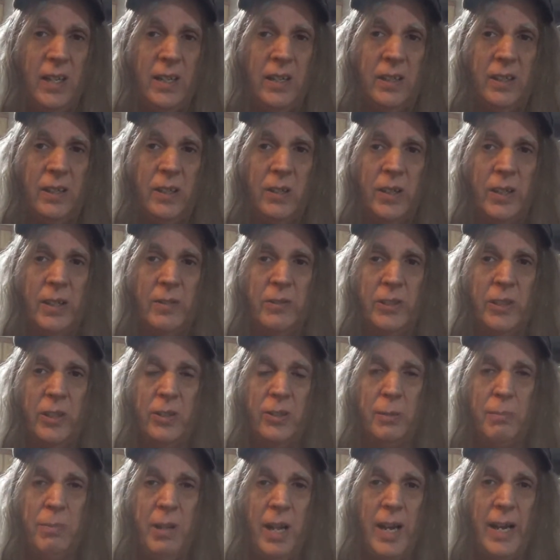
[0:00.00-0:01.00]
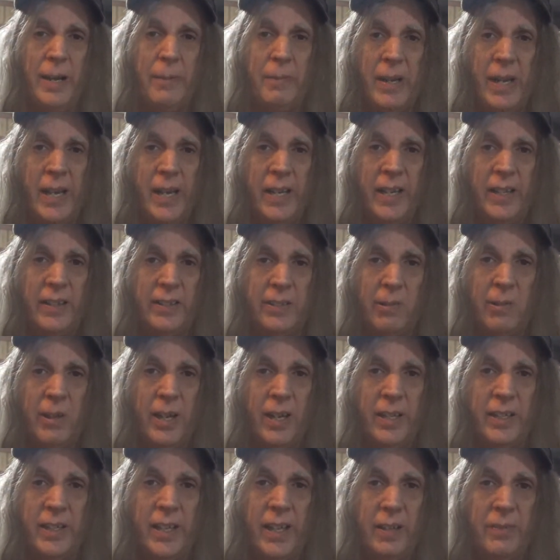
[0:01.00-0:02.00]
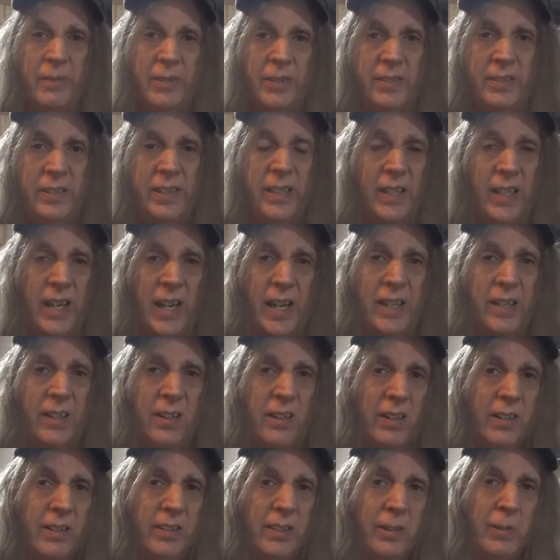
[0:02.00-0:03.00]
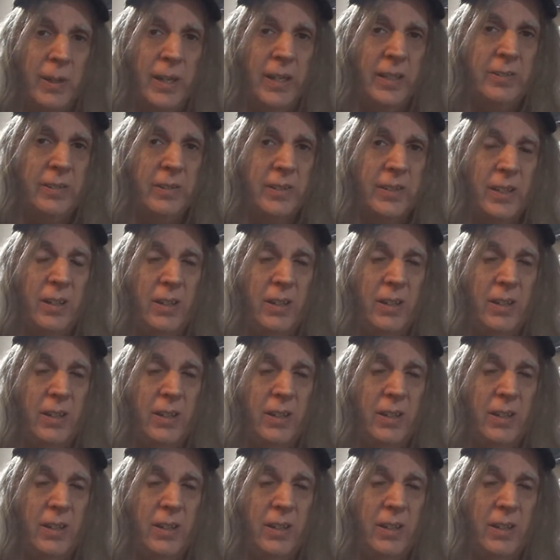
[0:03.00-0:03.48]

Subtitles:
You know, even though the blind man has a right to have his seeing eye dog in the restaurant,